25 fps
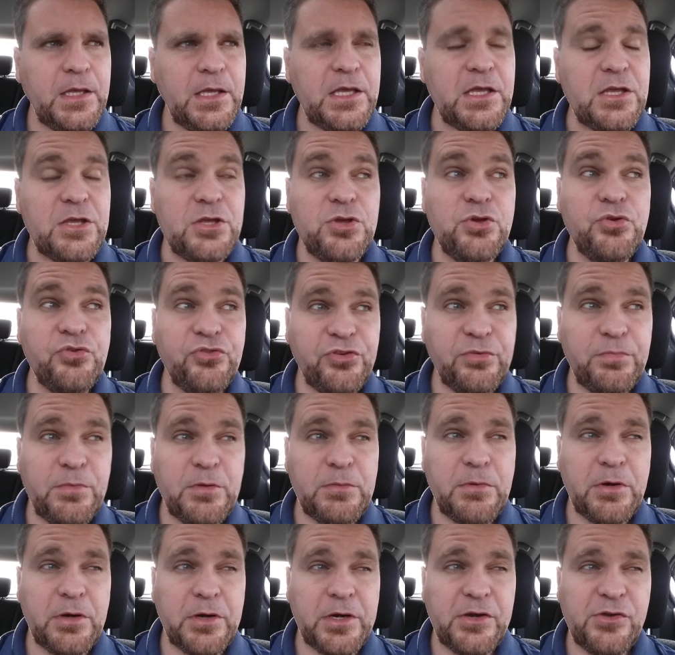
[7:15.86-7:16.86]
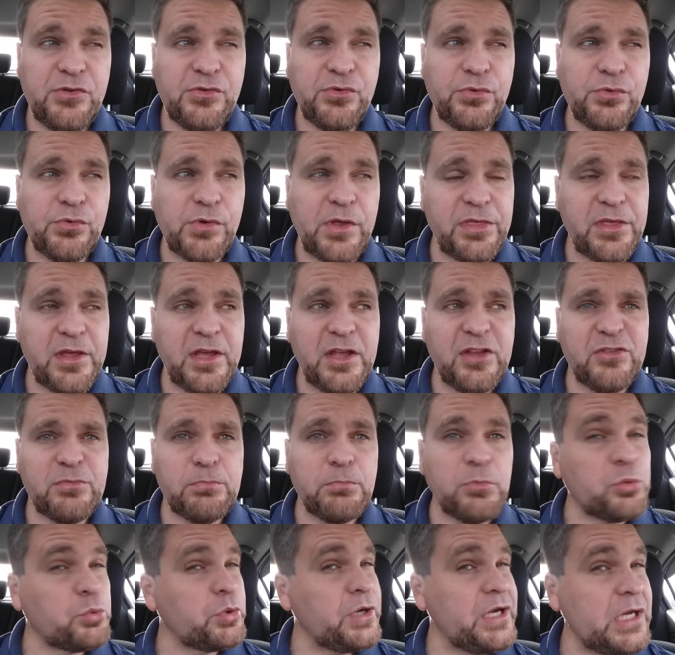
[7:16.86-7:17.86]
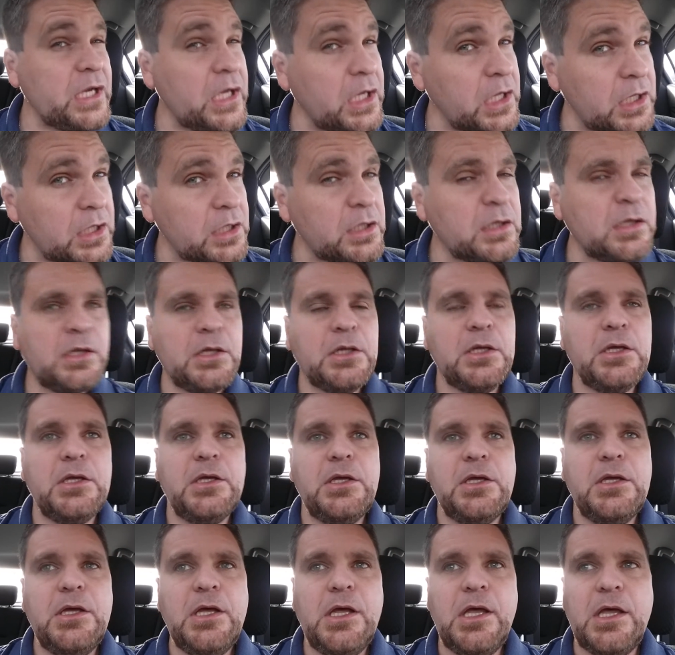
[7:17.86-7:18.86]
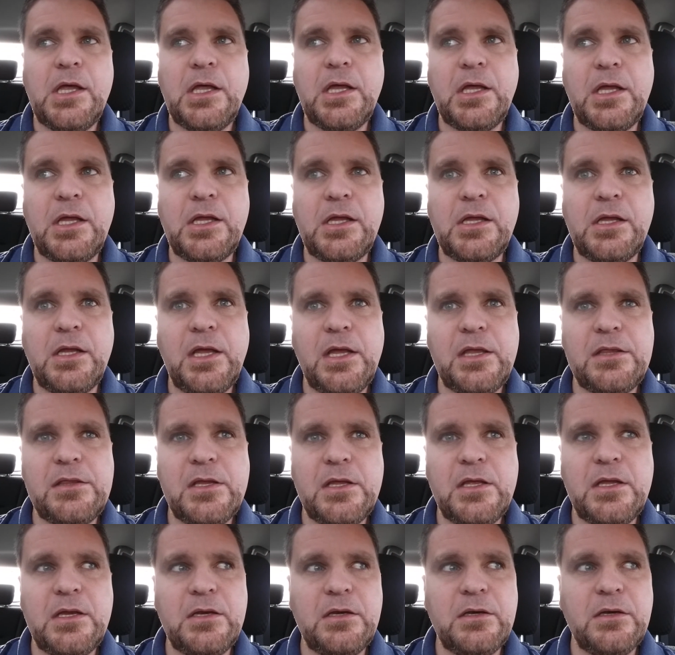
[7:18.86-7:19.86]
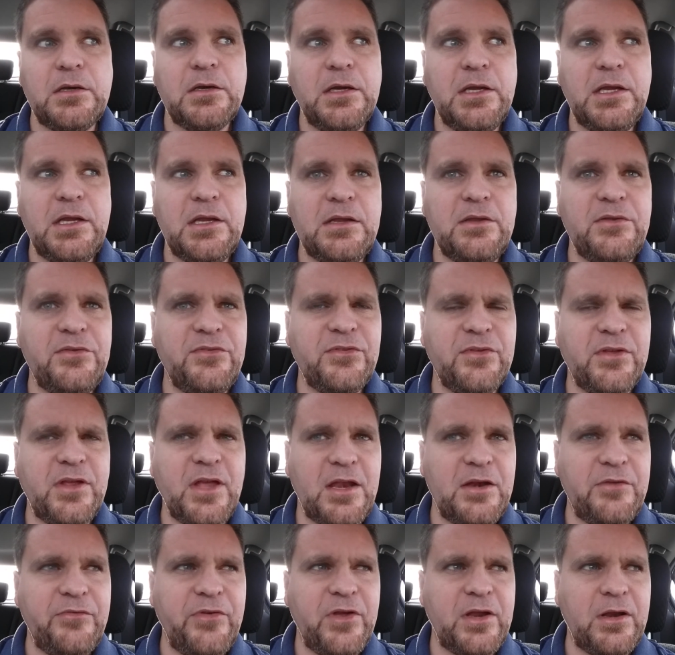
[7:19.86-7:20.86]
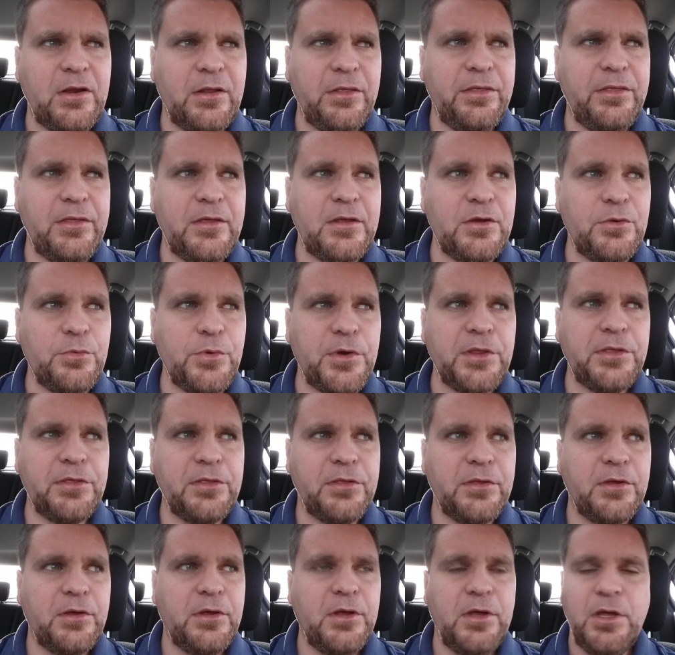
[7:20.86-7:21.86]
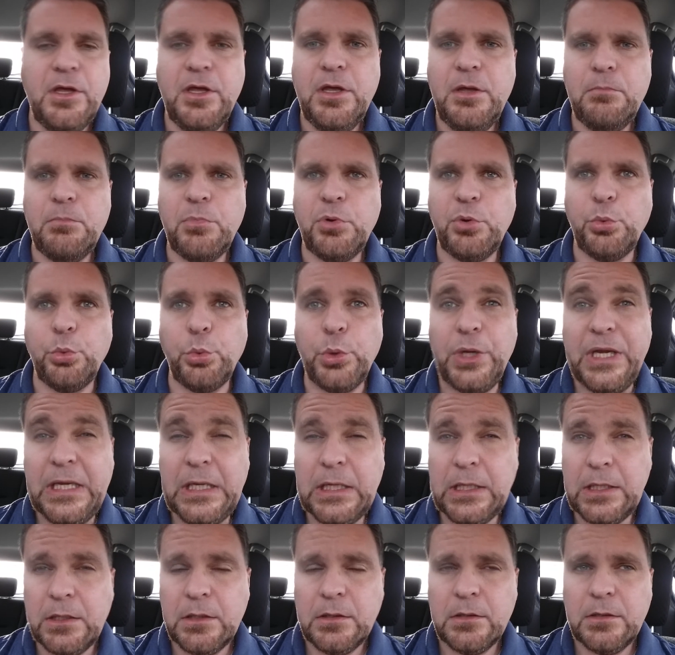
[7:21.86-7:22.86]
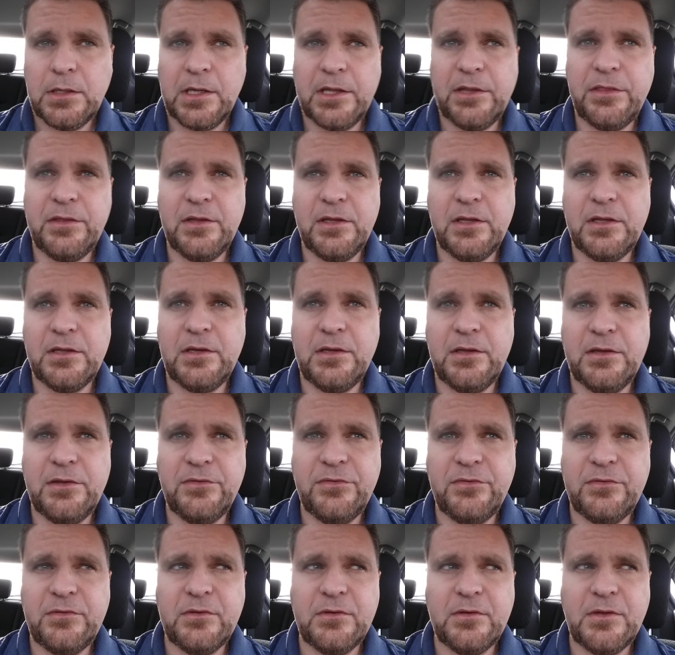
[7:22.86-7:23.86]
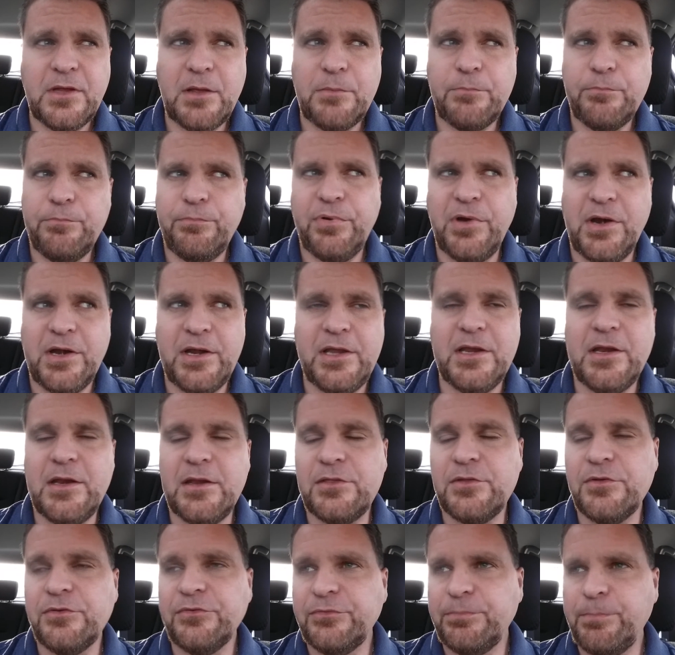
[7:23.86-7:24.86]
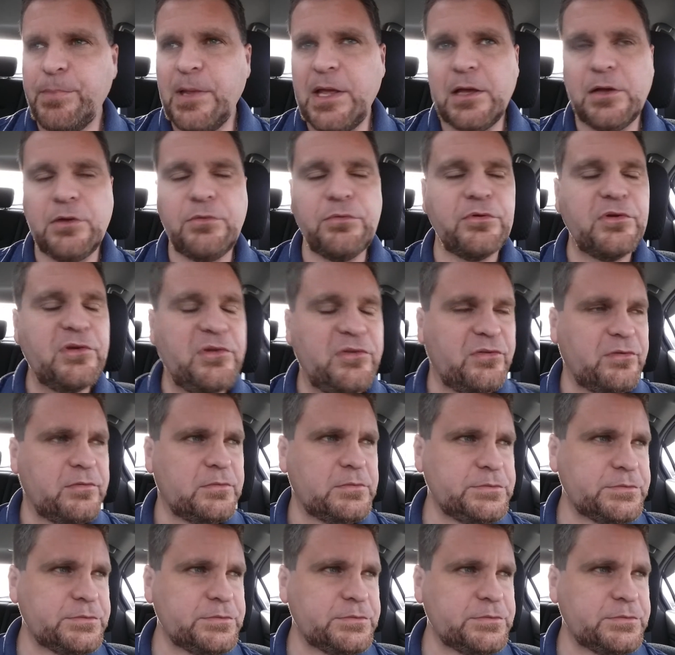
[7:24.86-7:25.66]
He used to be married to, I think it's Maria, and then he's kind of had a thing with Marie, I think it is. I'm probably getting those backwards.